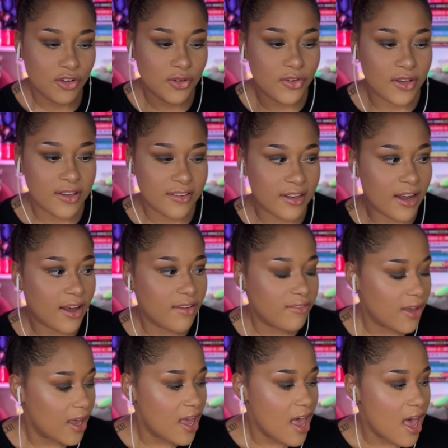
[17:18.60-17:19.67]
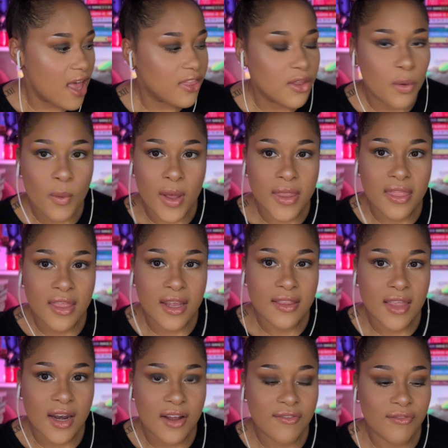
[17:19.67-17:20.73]
stuff. The one thing that
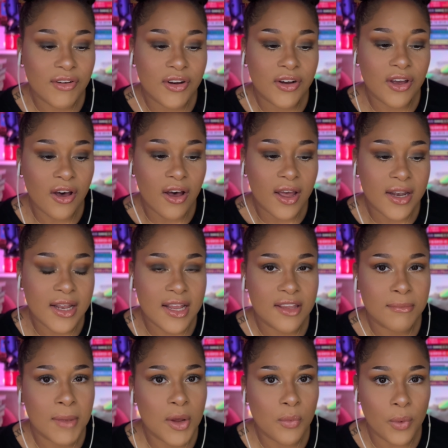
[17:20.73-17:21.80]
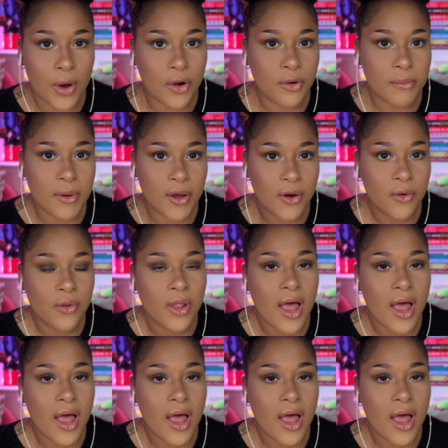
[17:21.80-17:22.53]
I forgot is my water bottle.